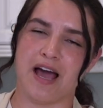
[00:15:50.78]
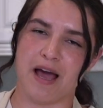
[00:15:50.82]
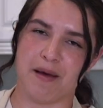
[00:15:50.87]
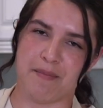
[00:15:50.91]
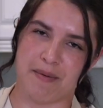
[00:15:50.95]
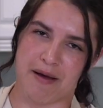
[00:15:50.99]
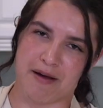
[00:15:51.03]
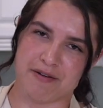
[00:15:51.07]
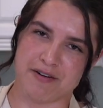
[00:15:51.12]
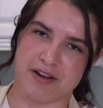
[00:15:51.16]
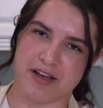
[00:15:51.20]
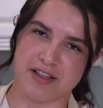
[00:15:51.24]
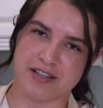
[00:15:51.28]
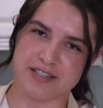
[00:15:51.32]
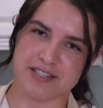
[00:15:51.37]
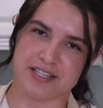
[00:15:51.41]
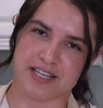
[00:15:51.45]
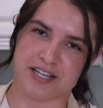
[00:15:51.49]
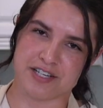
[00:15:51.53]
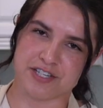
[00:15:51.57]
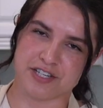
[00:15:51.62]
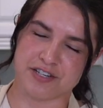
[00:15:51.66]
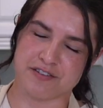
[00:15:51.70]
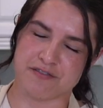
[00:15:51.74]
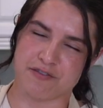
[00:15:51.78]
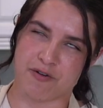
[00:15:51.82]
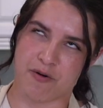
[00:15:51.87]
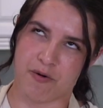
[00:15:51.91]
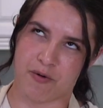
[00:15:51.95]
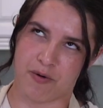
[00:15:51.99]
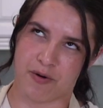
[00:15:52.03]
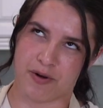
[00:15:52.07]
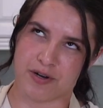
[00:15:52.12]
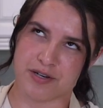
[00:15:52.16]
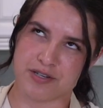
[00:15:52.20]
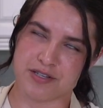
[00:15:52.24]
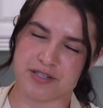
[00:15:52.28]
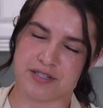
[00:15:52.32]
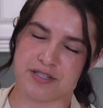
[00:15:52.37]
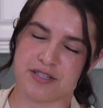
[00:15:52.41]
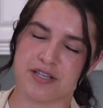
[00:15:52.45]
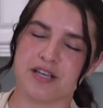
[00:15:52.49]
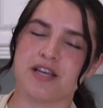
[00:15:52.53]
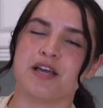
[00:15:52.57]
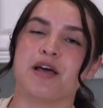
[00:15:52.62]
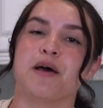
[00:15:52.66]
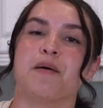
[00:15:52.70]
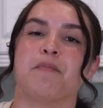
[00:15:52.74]
about Nala's Kitchen, of course,
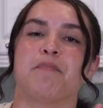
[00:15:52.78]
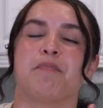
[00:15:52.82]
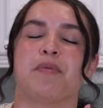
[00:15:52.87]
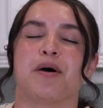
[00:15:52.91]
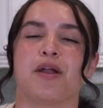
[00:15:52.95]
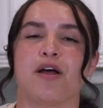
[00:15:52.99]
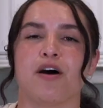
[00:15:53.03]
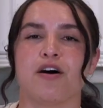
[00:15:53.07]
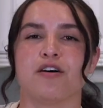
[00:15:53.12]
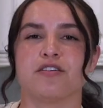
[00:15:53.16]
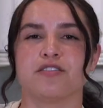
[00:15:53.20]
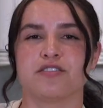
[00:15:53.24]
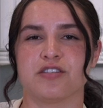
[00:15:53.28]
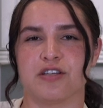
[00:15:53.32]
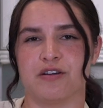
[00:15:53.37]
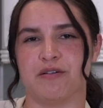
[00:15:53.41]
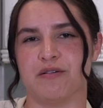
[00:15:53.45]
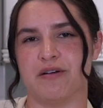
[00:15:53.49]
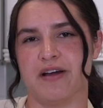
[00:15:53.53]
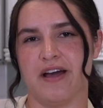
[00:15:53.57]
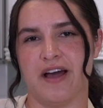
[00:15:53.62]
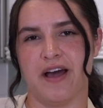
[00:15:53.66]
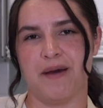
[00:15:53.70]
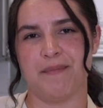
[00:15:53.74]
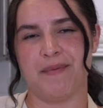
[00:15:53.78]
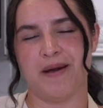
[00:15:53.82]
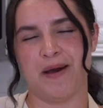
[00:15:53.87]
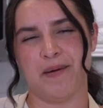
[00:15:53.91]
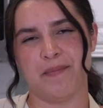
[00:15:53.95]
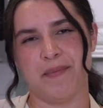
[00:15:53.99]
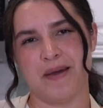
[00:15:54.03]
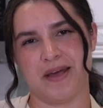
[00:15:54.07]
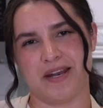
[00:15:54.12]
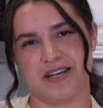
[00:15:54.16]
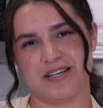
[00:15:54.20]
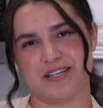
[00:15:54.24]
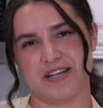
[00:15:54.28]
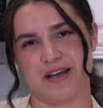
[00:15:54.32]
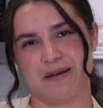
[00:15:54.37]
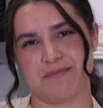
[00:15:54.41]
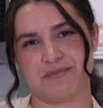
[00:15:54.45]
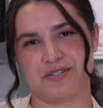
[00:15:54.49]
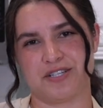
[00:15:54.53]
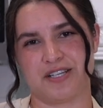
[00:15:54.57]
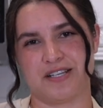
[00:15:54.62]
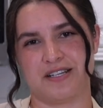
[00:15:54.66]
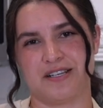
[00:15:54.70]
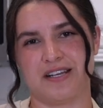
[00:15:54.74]
but also about pet
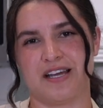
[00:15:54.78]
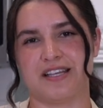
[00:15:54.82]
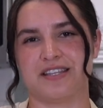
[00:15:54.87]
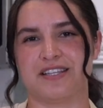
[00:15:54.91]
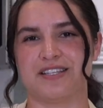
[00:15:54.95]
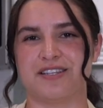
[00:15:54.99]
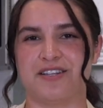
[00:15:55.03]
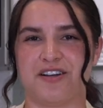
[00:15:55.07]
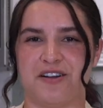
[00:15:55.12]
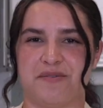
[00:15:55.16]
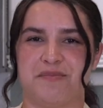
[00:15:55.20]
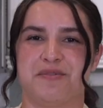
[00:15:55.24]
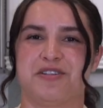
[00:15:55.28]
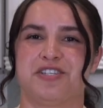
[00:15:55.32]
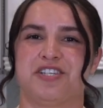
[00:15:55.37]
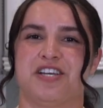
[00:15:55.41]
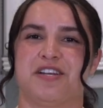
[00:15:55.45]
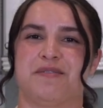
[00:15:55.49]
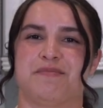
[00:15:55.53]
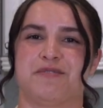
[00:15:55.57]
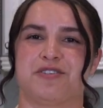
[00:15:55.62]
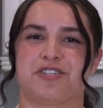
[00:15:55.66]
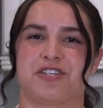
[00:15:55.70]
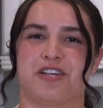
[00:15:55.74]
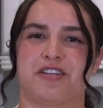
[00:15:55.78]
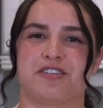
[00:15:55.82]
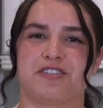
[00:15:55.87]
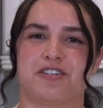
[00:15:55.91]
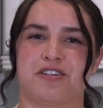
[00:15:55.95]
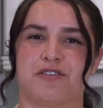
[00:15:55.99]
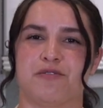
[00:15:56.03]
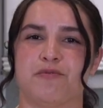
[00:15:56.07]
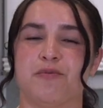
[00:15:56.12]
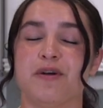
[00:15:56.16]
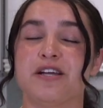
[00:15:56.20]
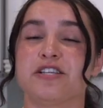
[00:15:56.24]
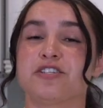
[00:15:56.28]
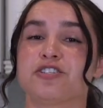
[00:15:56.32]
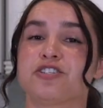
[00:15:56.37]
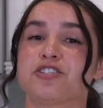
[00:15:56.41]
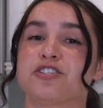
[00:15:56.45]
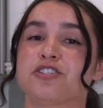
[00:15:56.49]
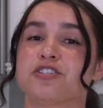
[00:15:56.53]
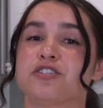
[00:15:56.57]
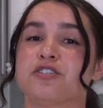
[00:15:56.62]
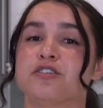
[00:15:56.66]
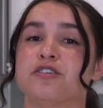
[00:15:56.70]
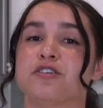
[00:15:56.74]
adoption at the Long Beach Animal Shelter,
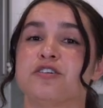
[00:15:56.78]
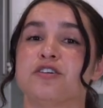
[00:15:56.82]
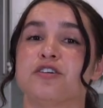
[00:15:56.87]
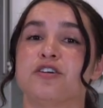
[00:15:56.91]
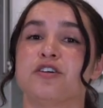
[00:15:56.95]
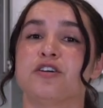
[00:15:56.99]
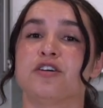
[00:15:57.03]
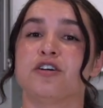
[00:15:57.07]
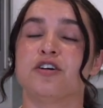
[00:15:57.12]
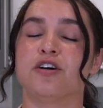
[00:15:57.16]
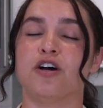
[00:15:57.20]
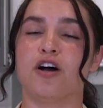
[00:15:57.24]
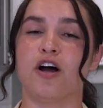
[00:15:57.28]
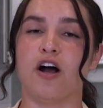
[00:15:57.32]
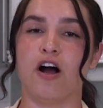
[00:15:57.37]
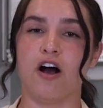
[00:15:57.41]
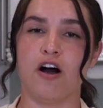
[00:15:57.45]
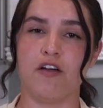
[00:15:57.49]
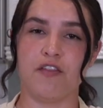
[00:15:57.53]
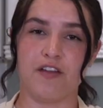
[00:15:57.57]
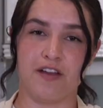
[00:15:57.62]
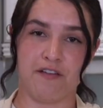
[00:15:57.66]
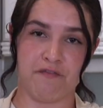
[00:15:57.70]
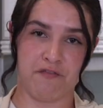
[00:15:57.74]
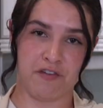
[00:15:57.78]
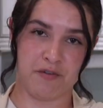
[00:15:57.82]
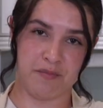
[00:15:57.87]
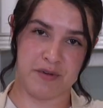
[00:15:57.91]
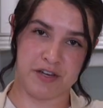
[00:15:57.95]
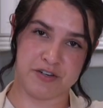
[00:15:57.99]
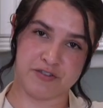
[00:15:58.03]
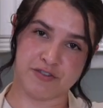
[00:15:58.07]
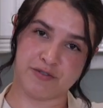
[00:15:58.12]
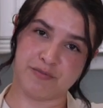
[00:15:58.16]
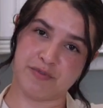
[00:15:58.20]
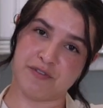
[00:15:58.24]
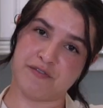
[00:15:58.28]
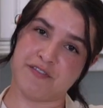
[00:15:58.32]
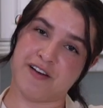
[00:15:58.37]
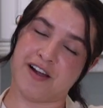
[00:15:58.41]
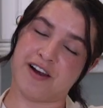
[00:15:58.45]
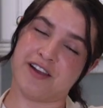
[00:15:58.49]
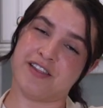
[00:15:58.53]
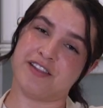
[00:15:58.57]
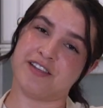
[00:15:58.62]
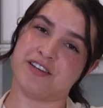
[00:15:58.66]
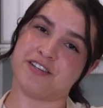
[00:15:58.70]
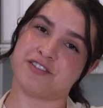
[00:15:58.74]
which all the information will be
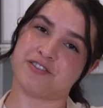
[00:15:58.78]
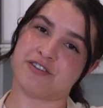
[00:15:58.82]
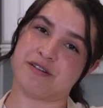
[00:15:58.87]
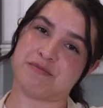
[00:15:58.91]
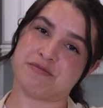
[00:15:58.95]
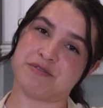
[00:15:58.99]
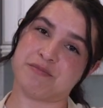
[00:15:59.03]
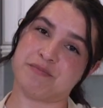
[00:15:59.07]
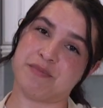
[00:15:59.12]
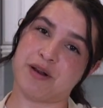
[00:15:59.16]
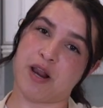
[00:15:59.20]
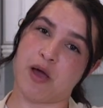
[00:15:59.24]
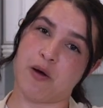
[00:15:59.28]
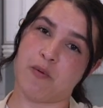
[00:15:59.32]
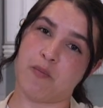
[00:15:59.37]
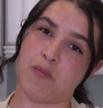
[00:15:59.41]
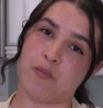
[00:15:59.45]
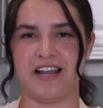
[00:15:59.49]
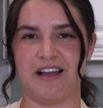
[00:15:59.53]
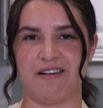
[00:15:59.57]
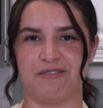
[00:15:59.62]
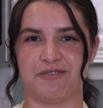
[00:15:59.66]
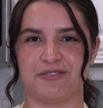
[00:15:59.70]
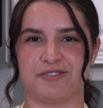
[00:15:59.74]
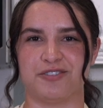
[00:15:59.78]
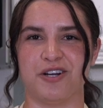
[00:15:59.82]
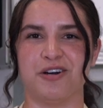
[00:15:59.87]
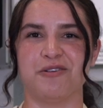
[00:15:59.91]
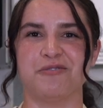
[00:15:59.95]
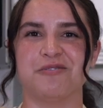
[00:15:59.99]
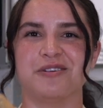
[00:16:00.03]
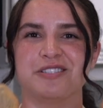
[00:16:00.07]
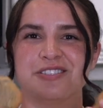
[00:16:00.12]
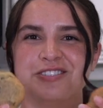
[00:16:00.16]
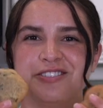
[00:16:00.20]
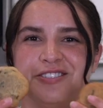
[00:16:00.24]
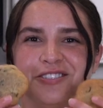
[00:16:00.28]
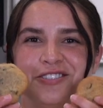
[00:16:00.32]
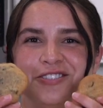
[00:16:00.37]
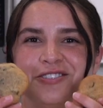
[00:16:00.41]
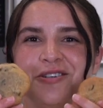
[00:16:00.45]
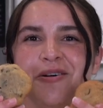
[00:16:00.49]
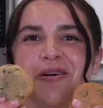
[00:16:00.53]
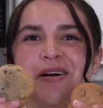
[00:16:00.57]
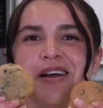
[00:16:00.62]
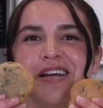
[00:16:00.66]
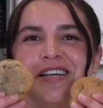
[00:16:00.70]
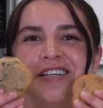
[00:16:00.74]
found in the description below. Now go
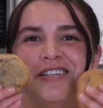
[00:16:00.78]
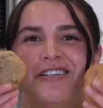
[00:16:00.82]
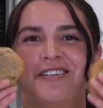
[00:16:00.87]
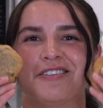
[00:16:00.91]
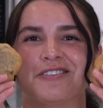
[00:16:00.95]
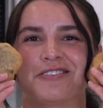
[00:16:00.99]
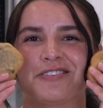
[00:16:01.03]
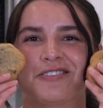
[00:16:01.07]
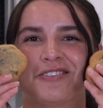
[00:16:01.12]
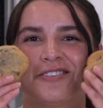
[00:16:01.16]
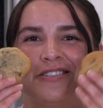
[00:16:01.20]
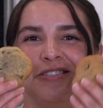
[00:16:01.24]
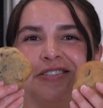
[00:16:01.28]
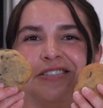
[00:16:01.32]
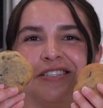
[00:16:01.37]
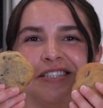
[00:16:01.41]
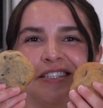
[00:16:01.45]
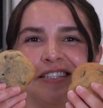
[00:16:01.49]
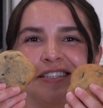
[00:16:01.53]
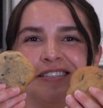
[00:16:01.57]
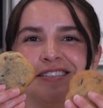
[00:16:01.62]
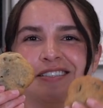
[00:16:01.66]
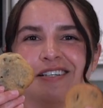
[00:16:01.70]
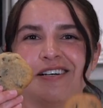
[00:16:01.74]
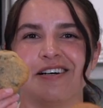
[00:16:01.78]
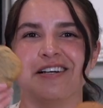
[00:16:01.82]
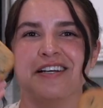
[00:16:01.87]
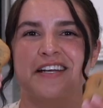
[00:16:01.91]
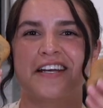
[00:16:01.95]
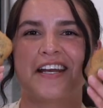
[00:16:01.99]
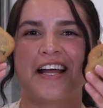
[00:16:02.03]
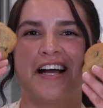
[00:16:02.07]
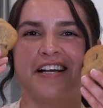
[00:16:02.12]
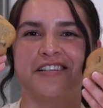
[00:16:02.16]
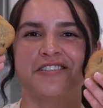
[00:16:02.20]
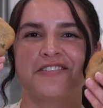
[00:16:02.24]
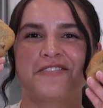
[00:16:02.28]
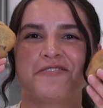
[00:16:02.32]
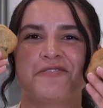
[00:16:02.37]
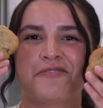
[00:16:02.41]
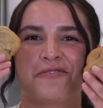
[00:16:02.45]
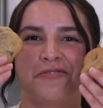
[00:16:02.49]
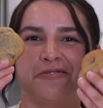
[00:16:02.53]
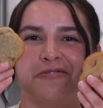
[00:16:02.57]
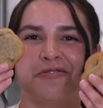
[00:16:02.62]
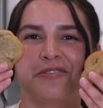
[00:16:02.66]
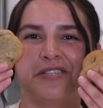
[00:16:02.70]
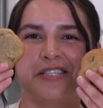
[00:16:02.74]
enjoy your cookies on National
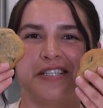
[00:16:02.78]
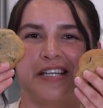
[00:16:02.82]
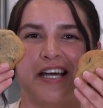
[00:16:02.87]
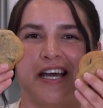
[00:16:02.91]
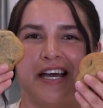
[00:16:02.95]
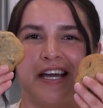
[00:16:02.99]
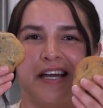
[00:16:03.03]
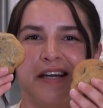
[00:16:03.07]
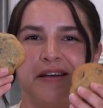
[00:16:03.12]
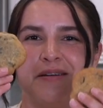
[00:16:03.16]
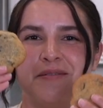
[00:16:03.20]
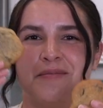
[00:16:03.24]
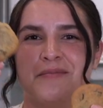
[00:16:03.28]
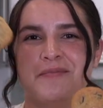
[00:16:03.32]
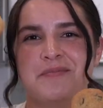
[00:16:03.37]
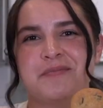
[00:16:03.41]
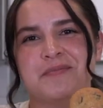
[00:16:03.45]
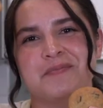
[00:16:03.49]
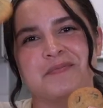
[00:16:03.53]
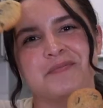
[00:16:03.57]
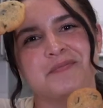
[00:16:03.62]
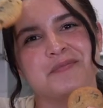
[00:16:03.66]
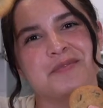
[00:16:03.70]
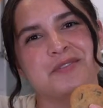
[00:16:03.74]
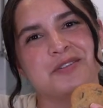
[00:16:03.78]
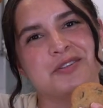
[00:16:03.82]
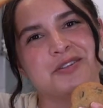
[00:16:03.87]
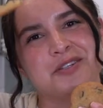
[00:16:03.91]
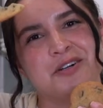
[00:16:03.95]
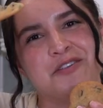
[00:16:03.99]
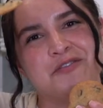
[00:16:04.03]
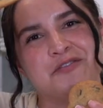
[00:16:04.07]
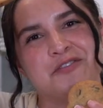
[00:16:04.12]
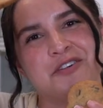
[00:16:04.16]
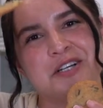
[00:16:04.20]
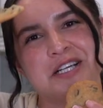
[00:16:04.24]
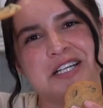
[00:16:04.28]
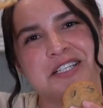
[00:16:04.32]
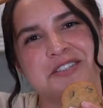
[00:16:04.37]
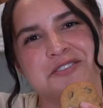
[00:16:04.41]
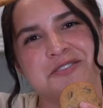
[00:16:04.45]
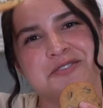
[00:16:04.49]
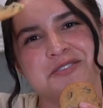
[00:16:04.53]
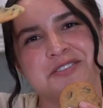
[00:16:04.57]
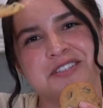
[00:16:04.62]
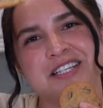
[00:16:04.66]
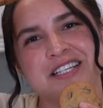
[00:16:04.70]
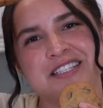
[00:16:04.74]
Cookie Day. Don't forget
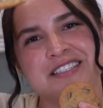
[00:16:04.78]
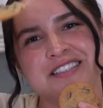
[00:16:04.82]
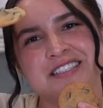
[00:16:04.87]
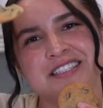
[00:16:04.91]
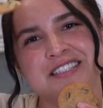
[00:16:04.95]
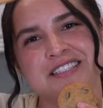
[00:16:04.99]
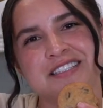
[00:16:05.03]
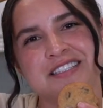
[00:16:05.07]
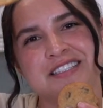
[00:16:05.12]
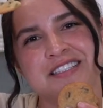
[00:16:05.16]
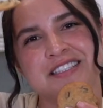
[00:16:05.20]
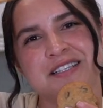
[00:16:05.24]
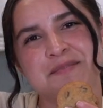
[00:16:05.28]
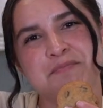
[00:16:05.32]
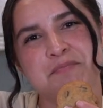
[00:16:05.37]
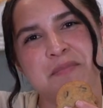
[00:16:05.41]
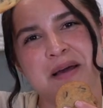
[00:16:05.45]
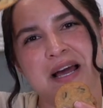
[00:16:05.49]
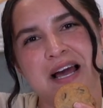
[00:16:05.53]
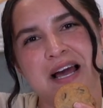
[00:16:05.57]
to stay seasoned and